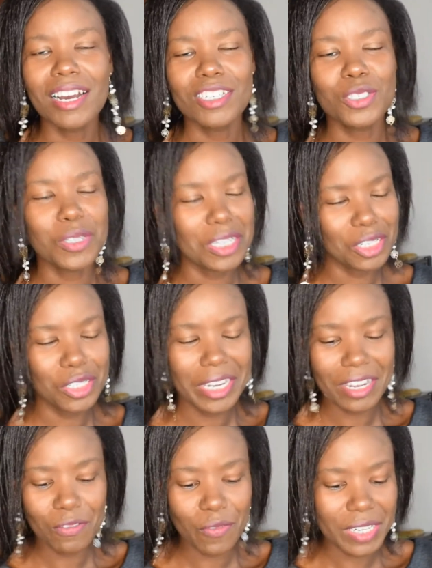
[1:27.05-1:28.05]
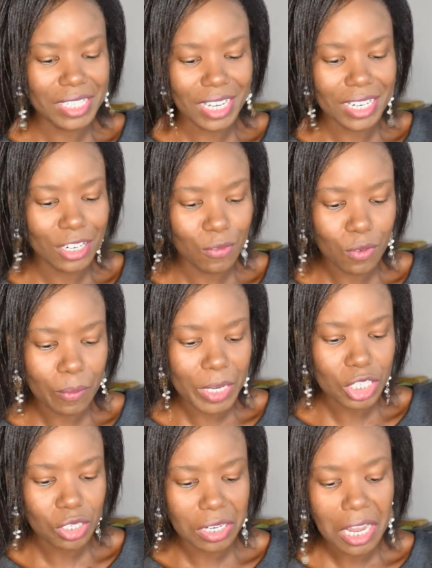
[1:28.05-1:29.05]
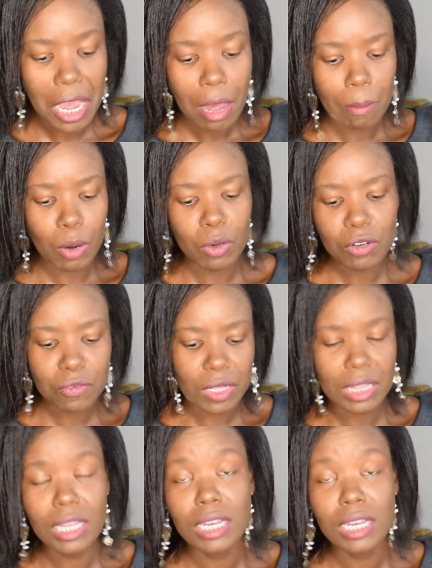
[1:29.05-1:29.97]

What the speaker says: so that you get first-hand information. But one of the